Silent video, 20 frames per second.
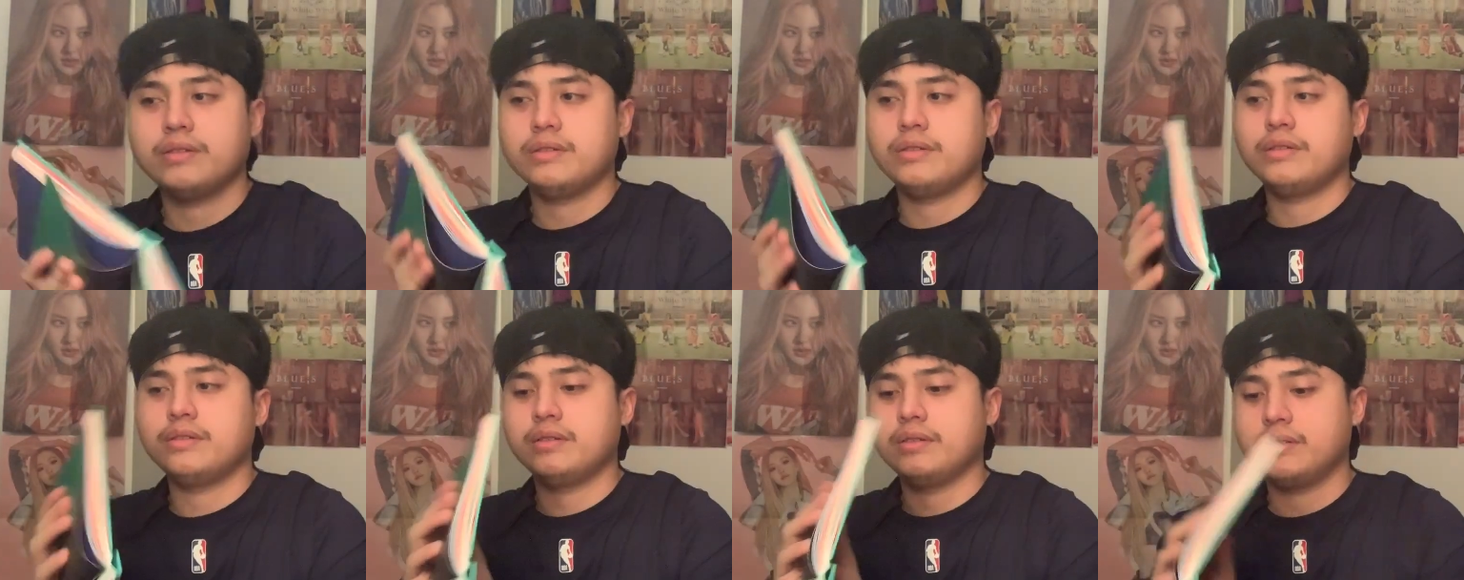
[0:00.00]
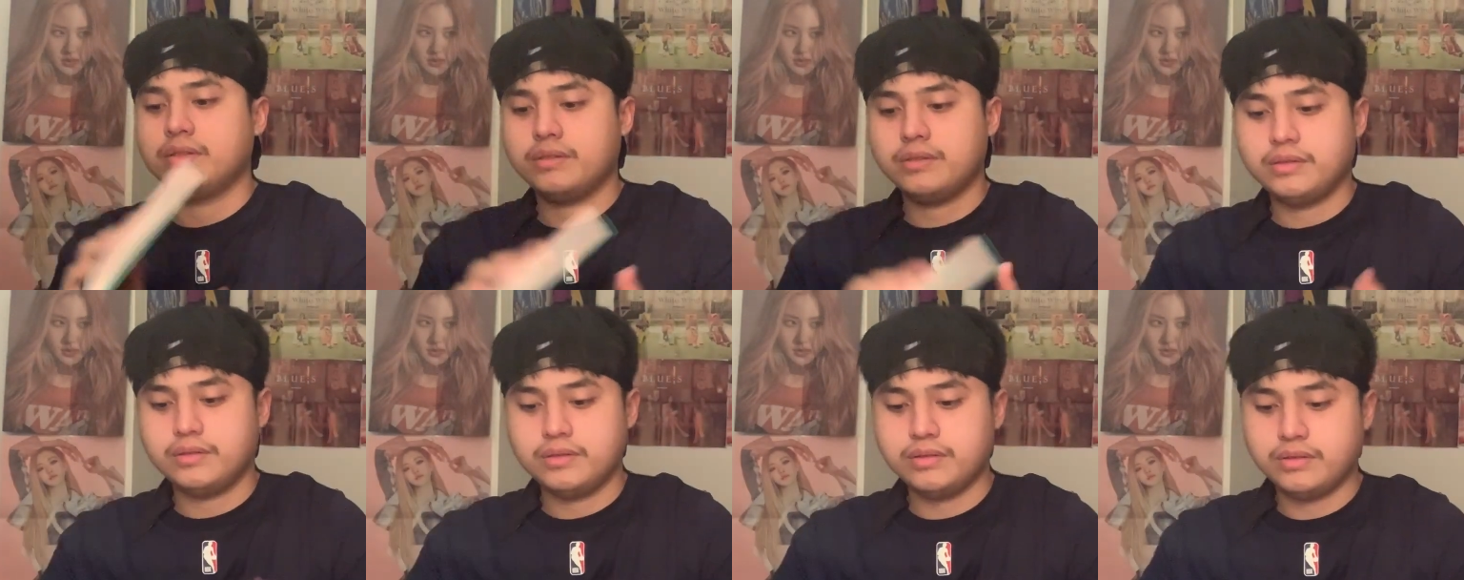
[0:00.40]

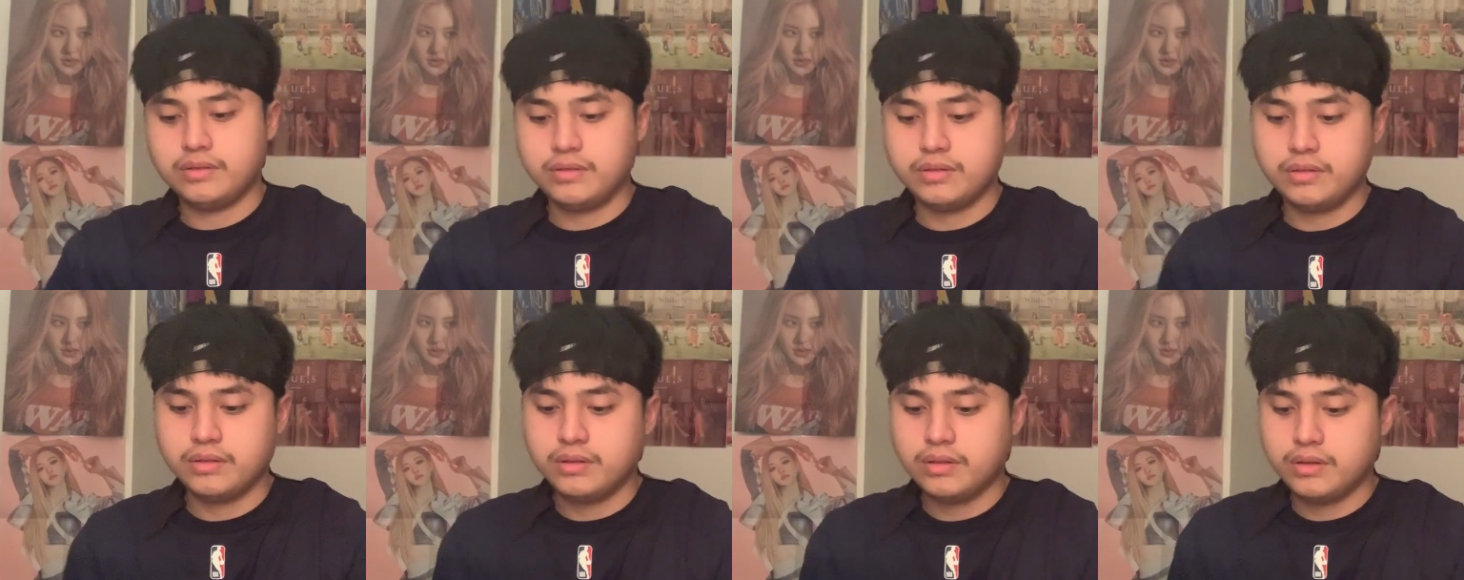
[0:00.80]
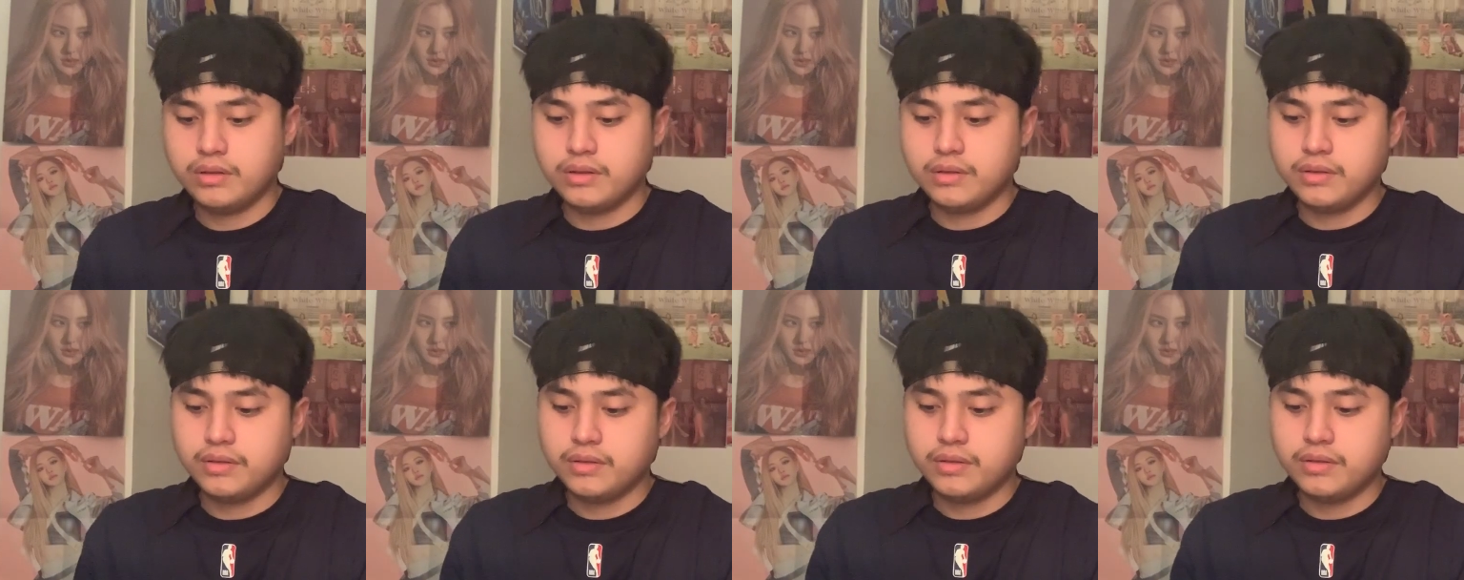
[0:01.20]

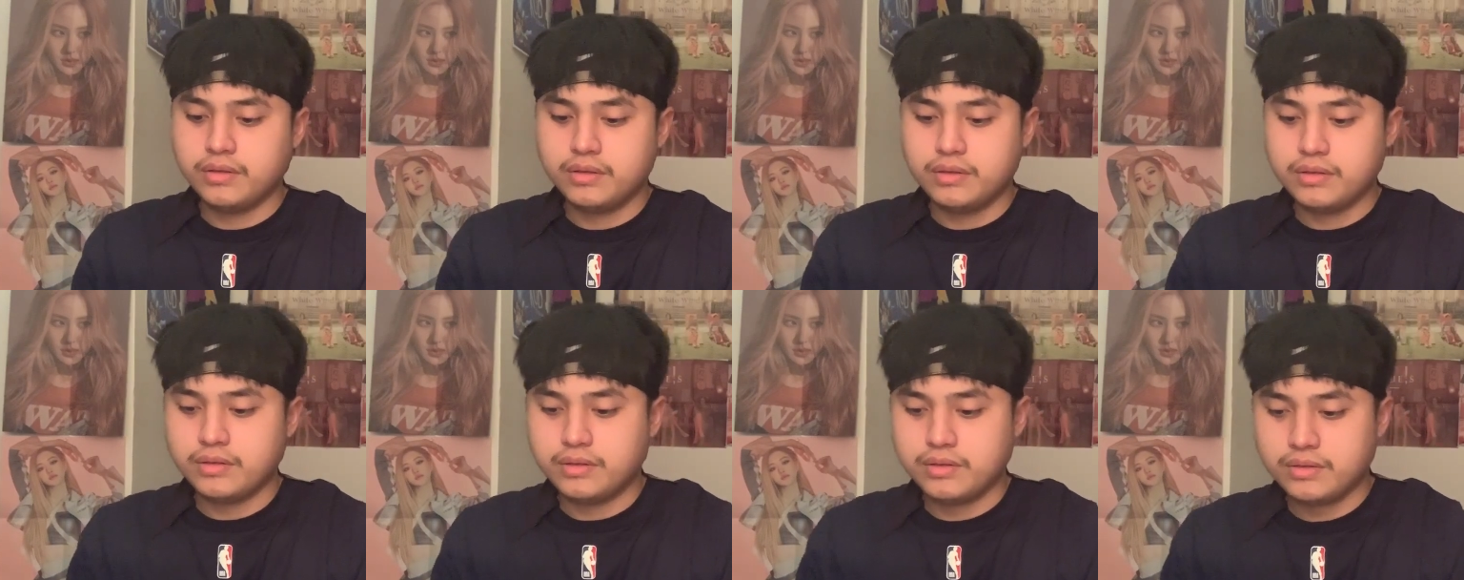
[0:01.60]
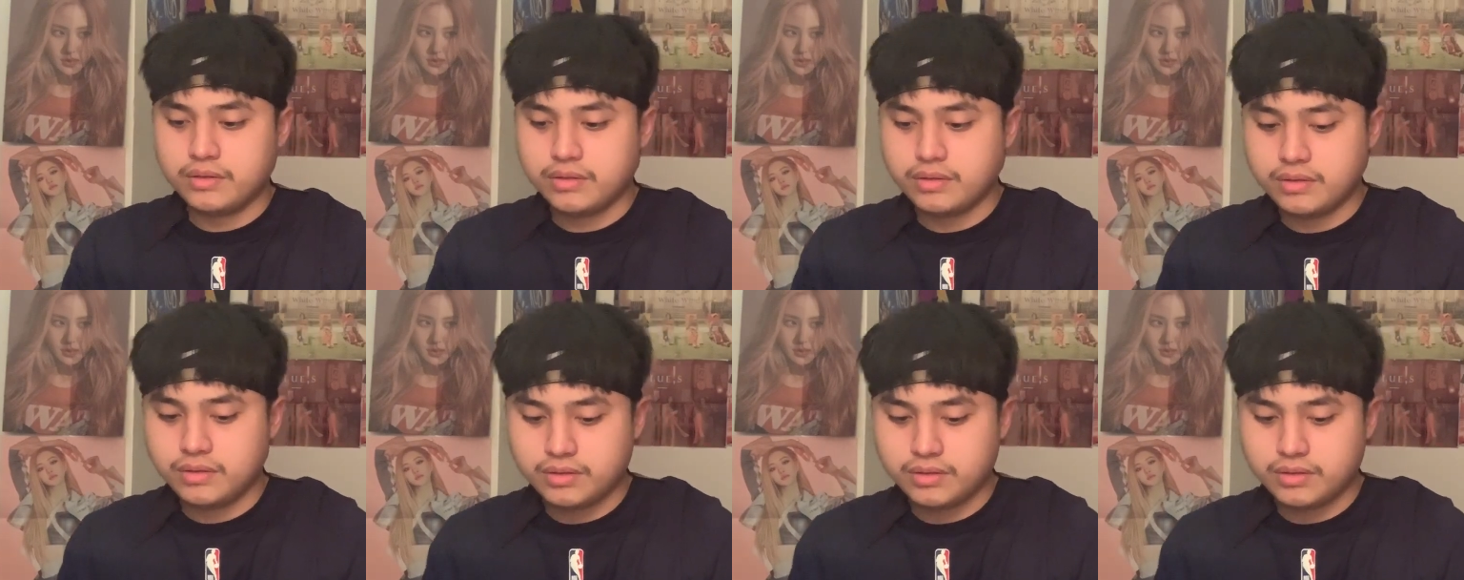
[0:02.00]
Nothing is said.